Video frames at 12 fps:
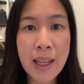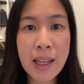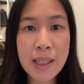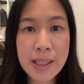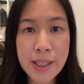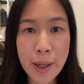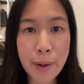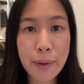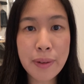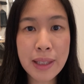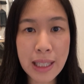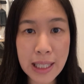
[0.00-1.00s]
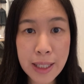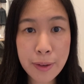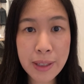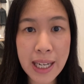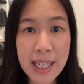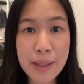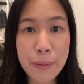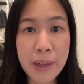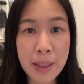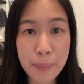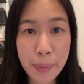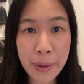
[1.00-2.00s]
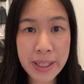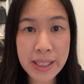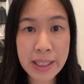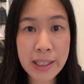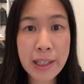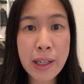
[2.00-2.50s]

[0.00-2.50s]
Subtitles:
So, the liquidator, when appointed,